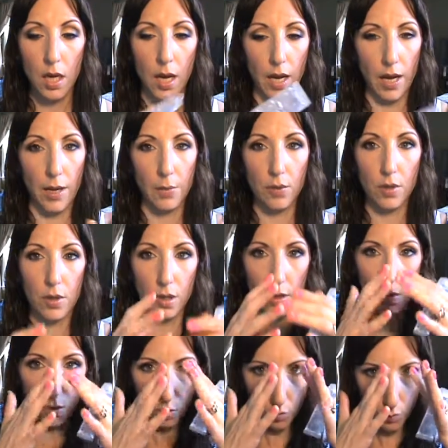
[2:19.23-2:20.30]
I put it
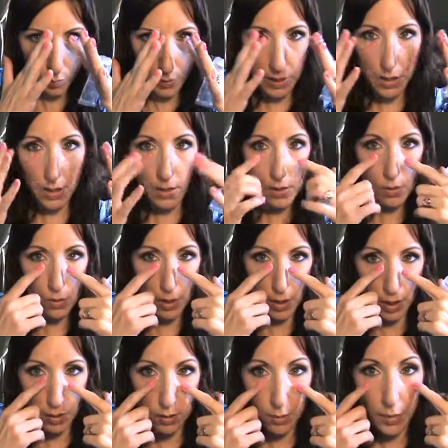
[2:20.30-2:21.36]
all over my T-zone and
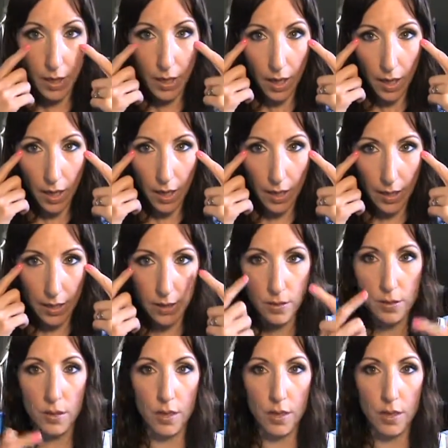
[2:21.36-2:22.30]
under my eyes.